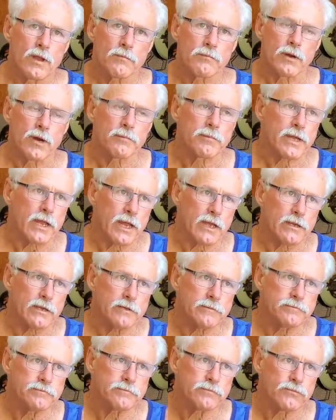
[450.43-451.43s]

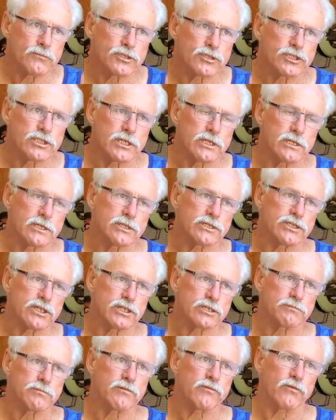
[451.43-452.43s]
propaganda, which didn't
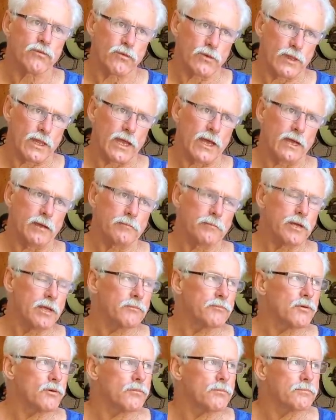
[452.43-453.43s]
exist before that.
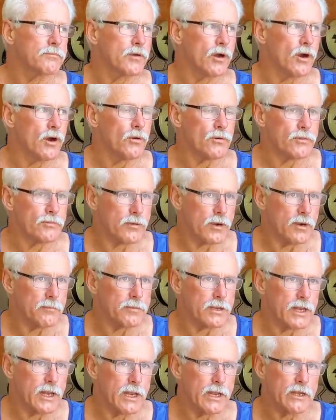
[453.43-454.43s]
People go with
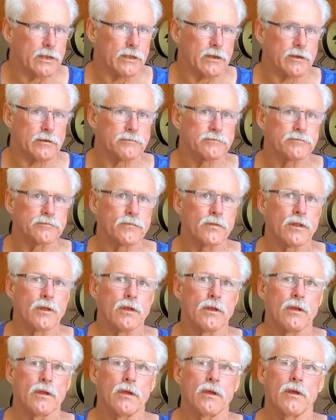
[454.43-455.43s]
propaganda.
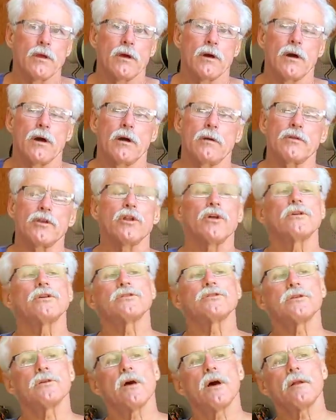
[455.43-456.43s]
Uh, you know,
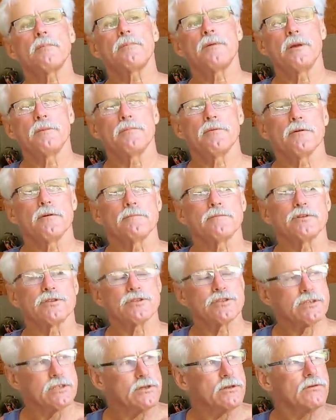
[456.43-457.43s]
there's a lot of people, there's
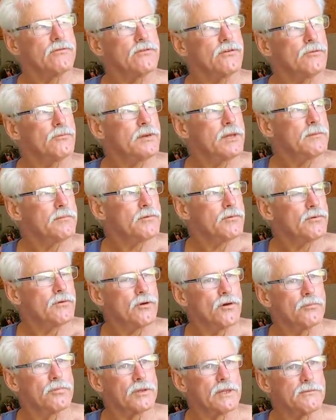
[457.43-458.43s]
still a few people who
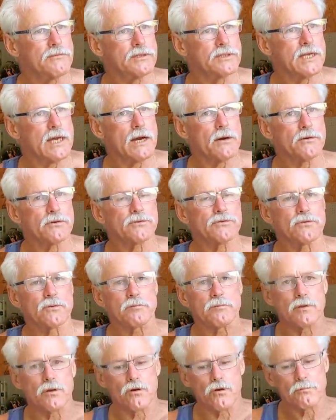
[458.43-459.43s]
don't believe the towers were
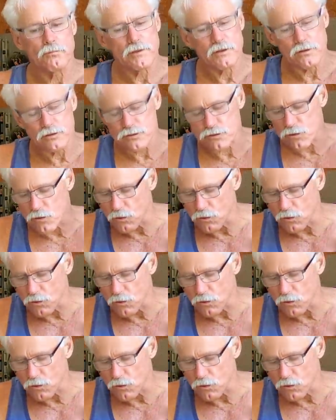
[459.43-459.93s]
blown, but those are